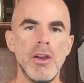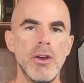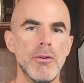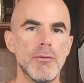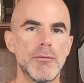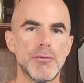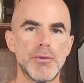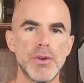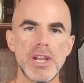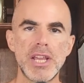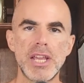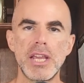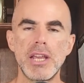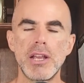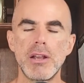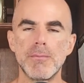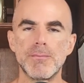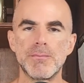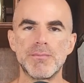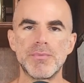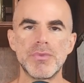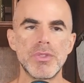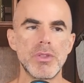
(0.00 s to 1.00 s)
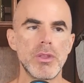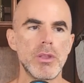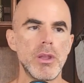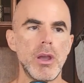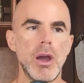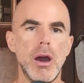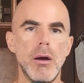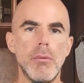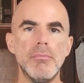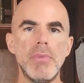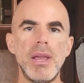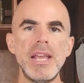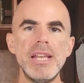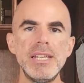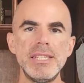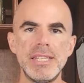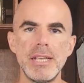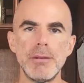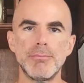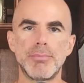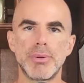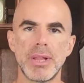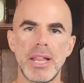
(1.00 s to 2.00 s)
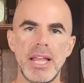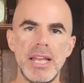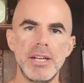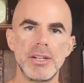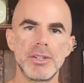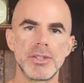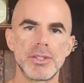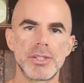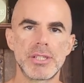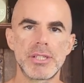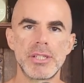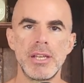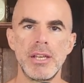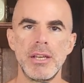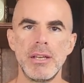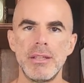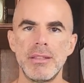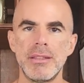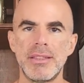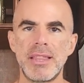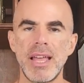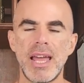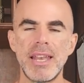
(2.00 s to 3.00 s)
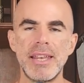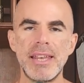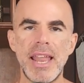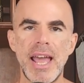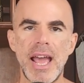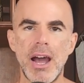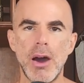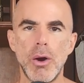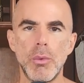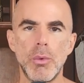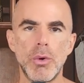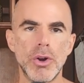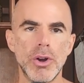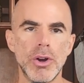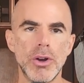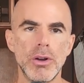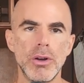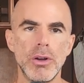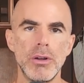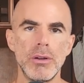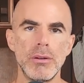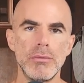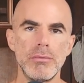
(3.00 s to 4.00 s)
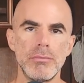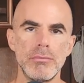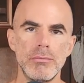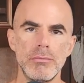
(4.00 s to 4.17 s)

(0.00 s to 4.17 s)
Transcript: freaking amazing players that now were